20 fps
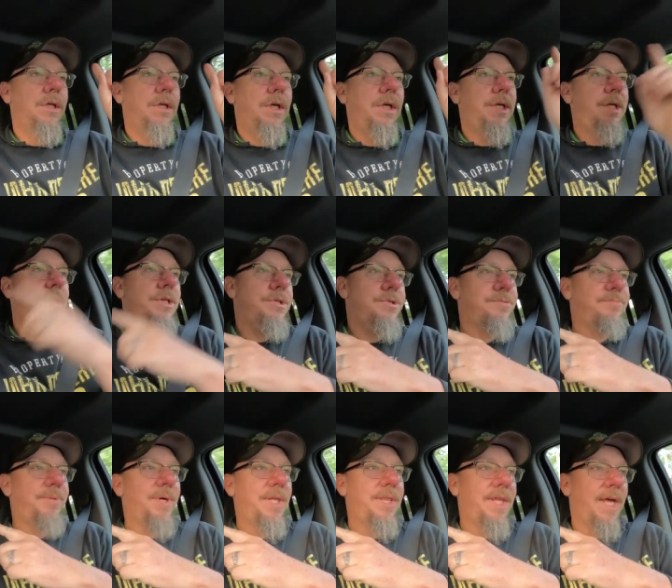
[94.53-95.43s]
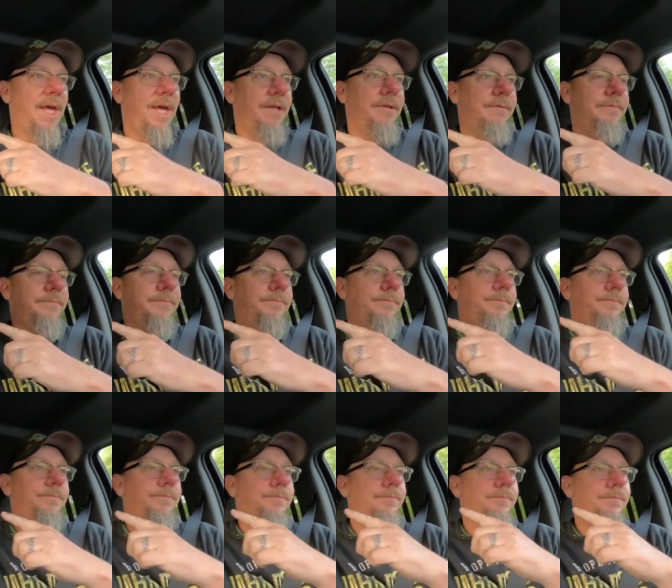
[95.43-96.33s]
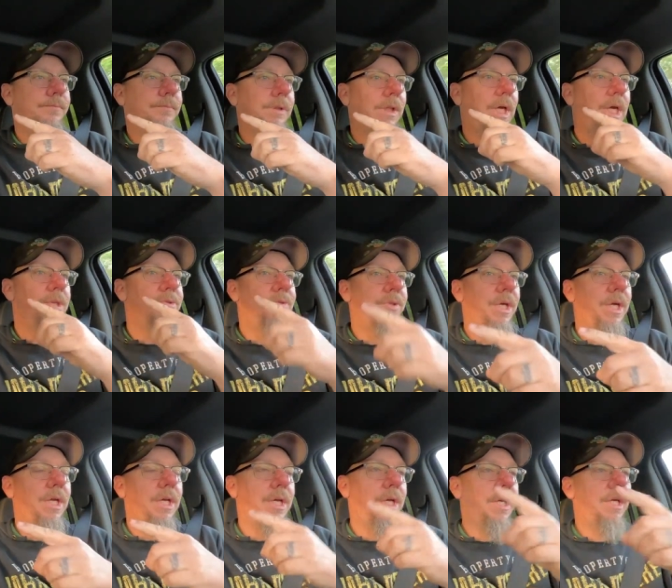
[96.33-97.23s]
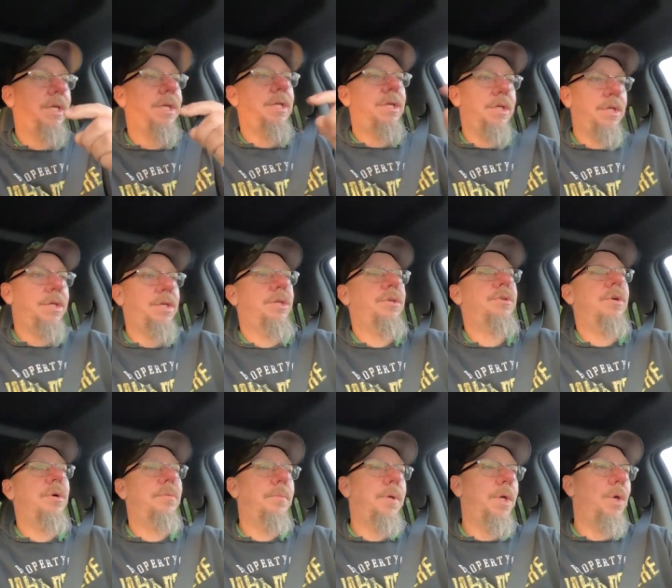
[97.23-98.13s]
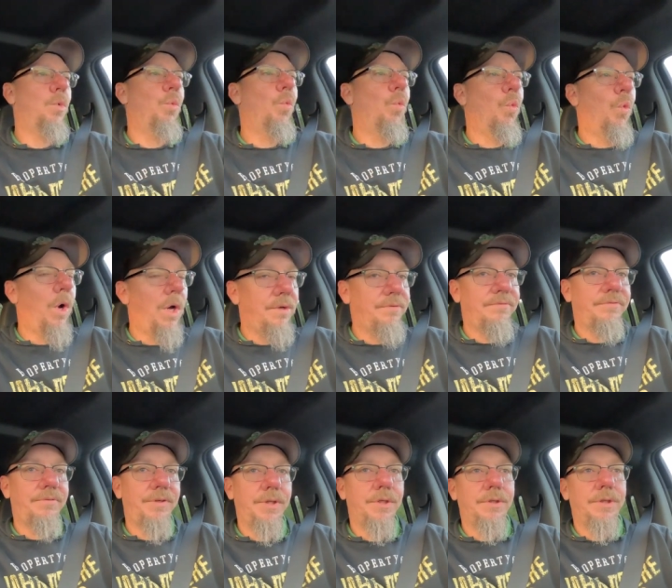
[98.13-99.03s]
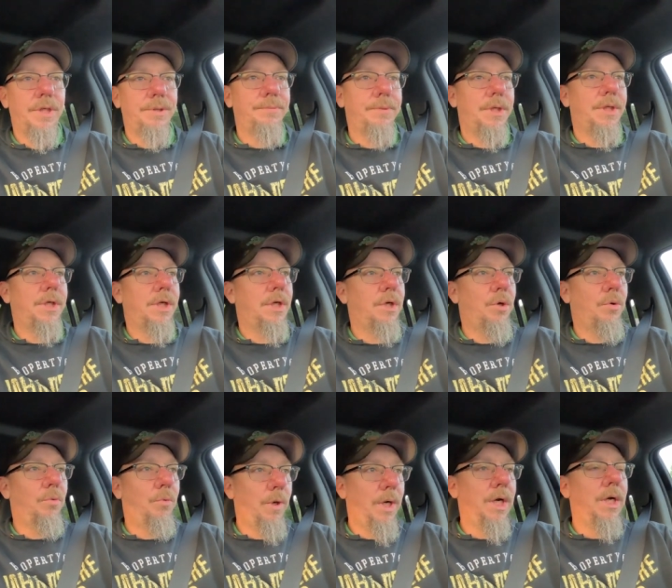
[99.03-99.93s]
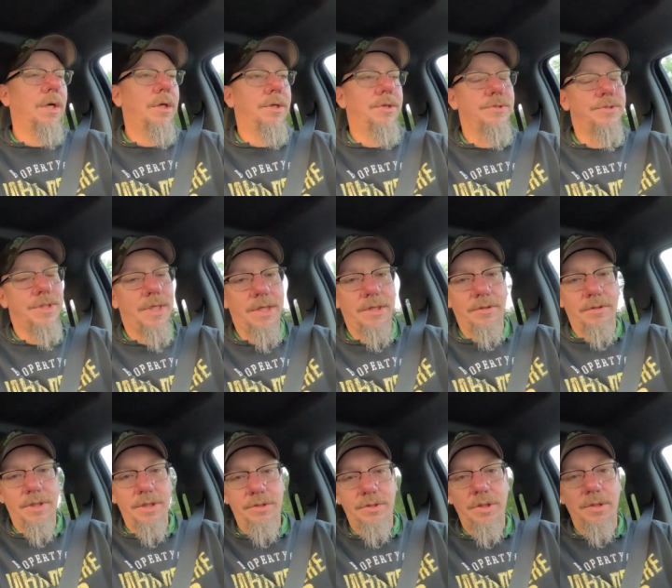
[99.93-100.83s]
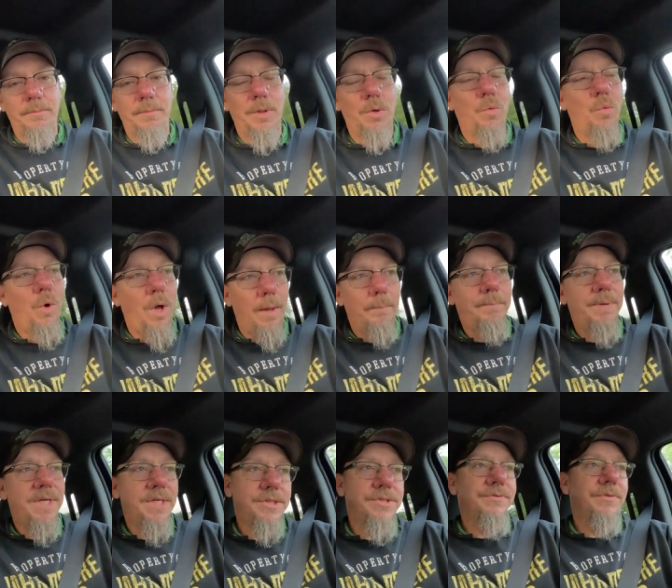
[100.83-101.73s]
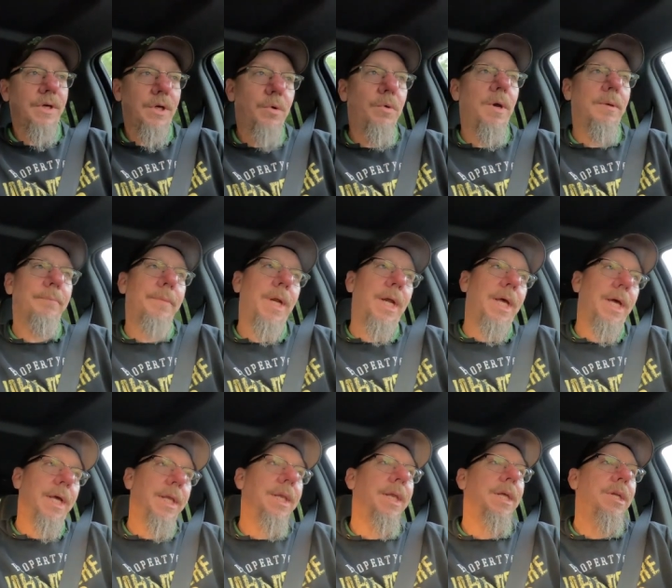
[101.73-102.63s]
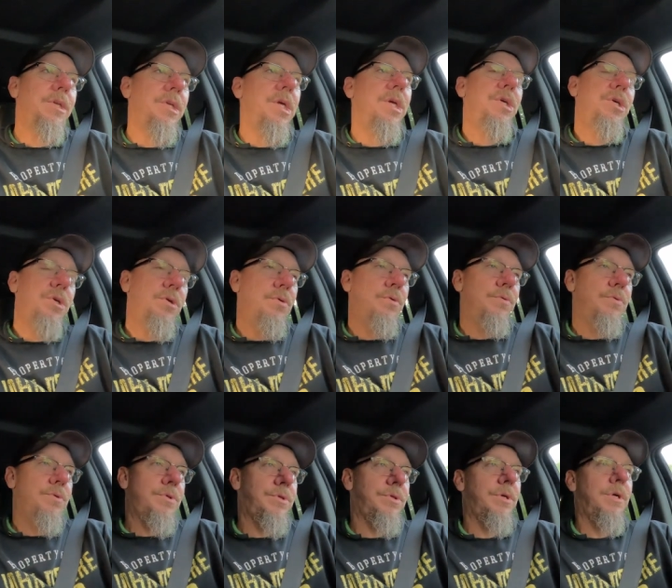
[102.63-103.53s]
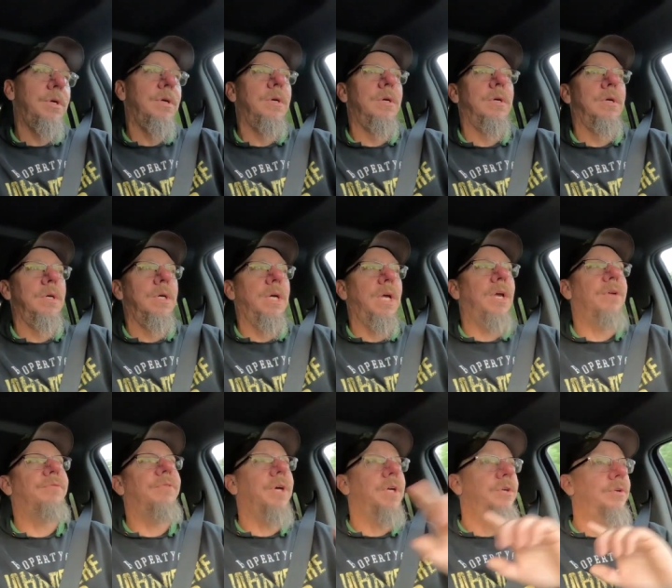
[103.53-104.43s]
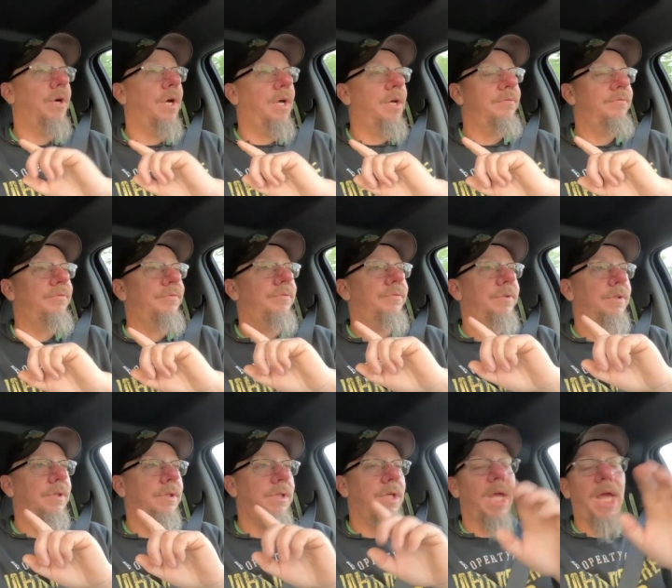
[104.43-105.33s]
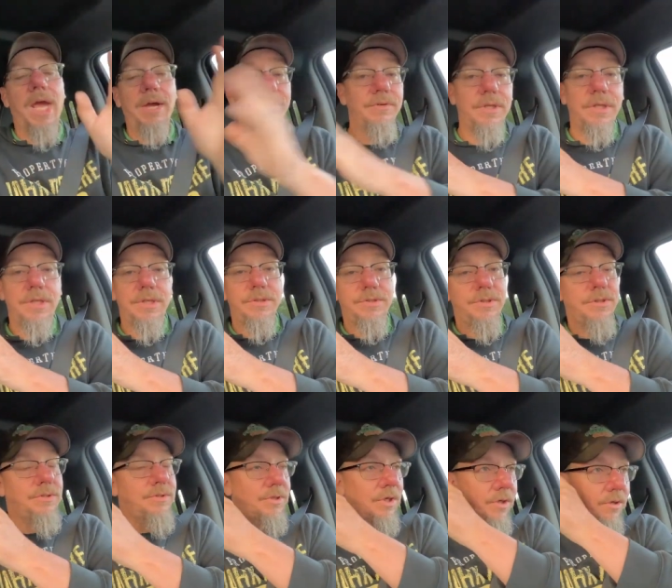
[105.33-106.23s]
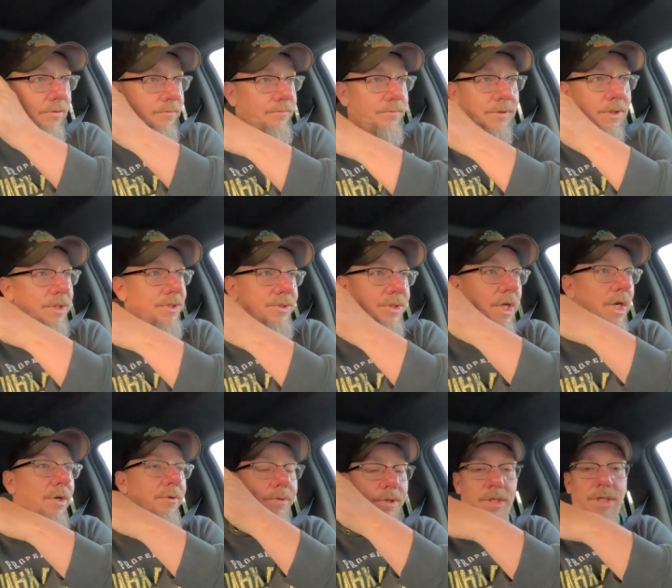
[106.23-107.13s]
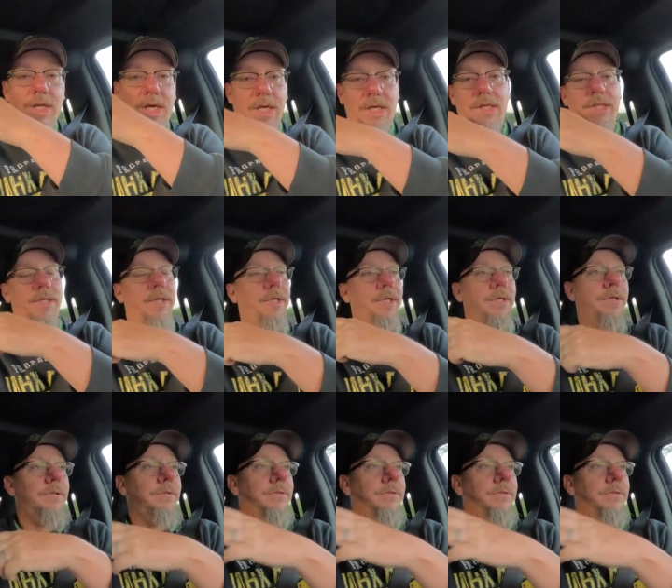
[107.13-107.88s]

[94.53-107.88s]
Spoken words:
I need to spray that, and then I need to determine what field I'm going to go where, because that'll determine what piece of equipment I need to use. If I drive, everything is down in Holly.